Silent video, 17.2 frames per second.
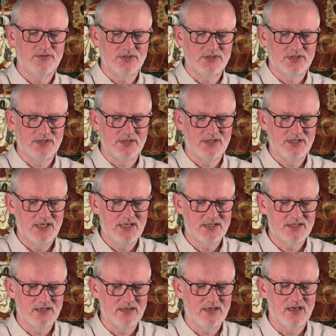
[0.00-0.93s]

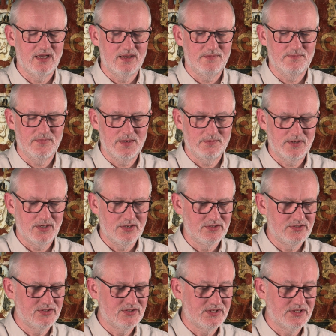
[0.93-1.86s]
I'm going
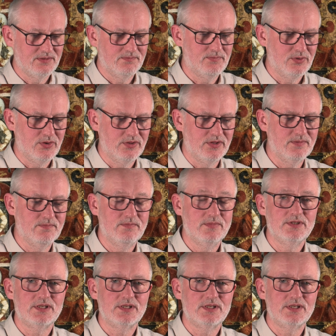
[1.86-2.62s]
to put the